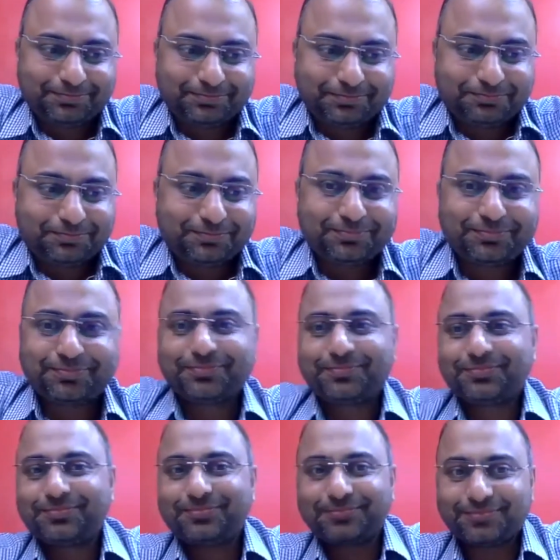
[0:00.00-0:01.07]

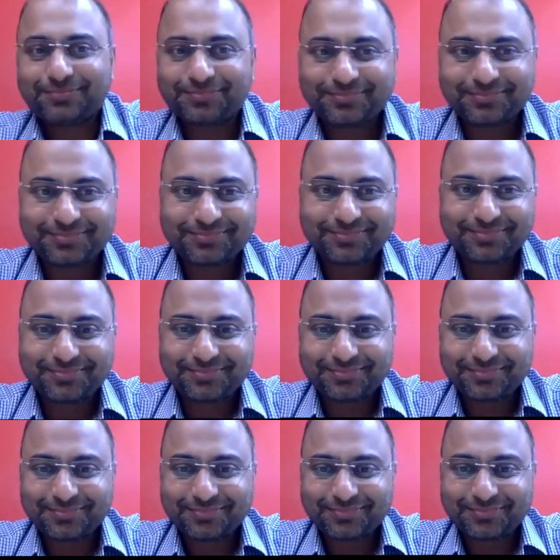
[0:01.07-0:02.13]

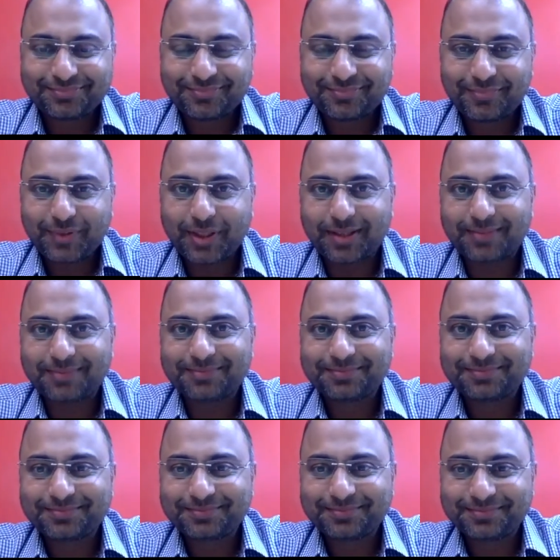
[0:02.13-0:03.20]

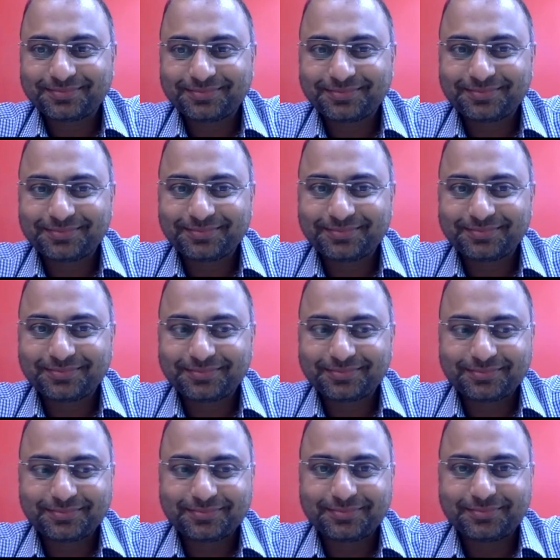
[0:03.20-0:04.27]

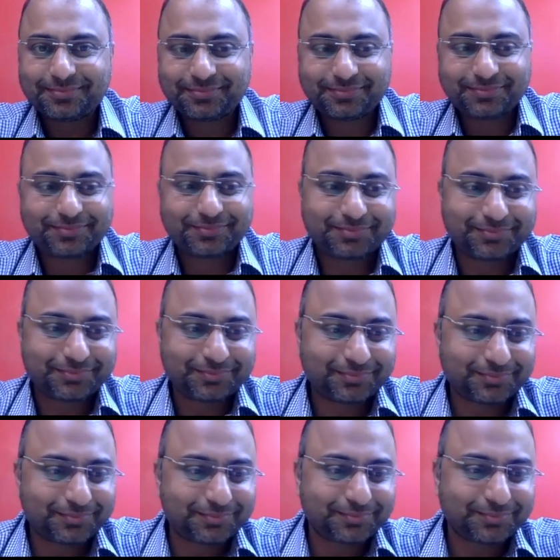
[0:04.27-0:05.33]

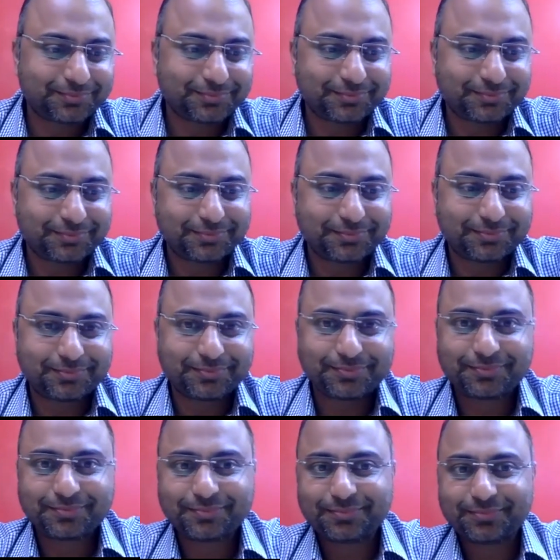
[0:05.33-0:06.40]

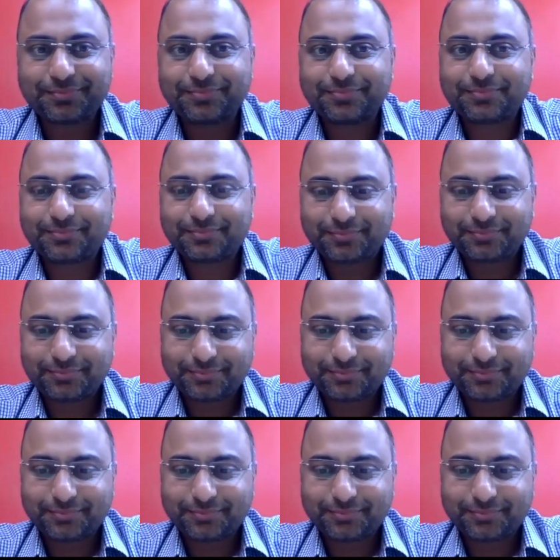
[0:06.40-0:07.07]
[no speech]